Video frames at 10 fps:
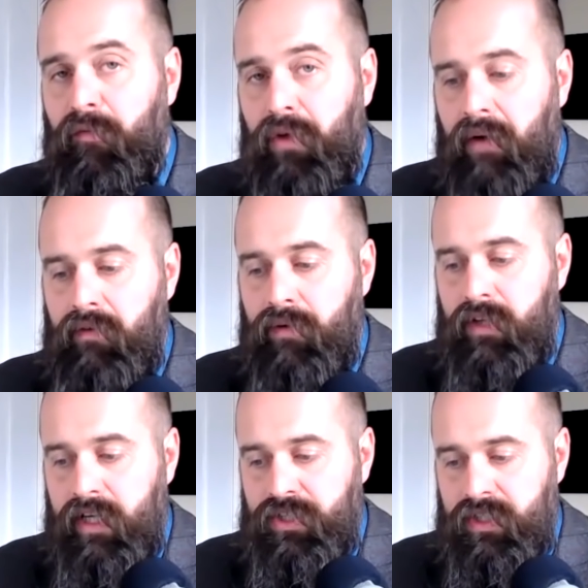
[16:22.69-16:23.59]
of private
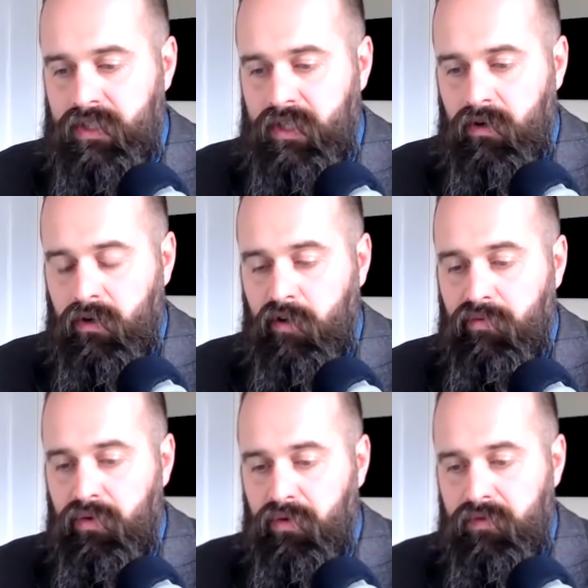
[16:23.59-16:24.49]
revelations that are not
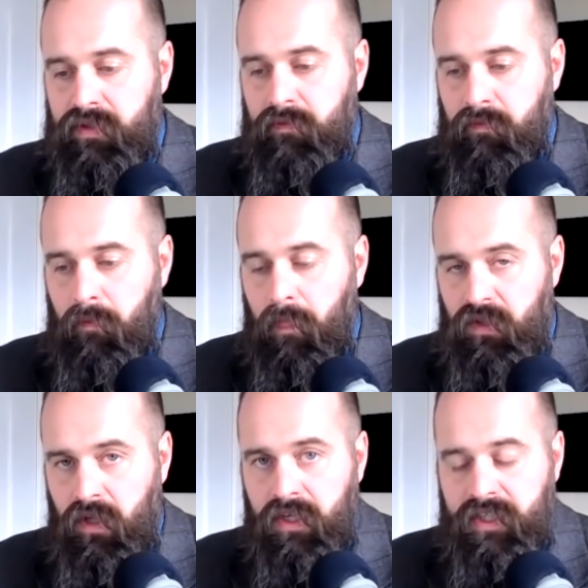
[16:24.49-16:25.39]
approved.
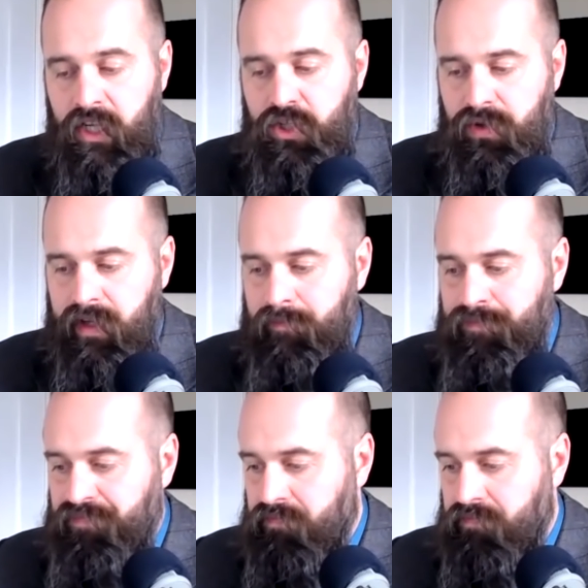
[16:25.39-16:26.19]
There's a lot of danger in them.